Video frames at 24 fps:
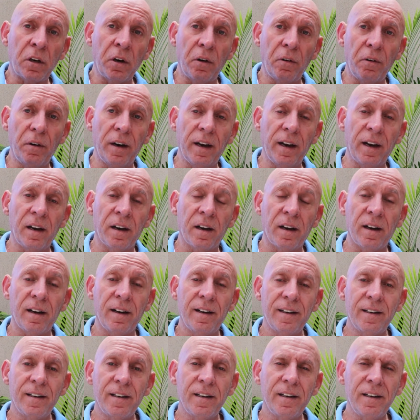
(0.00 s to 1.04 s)

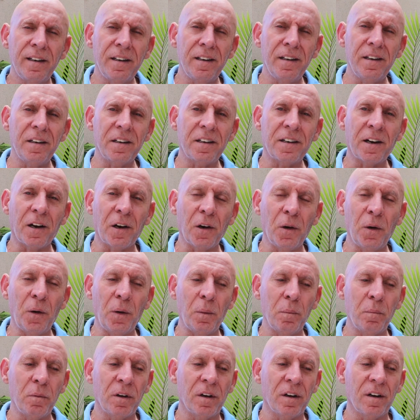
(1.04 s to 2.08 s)
Karina in
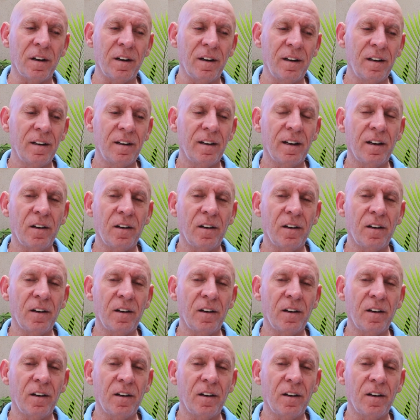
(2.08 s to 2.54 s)
Colombia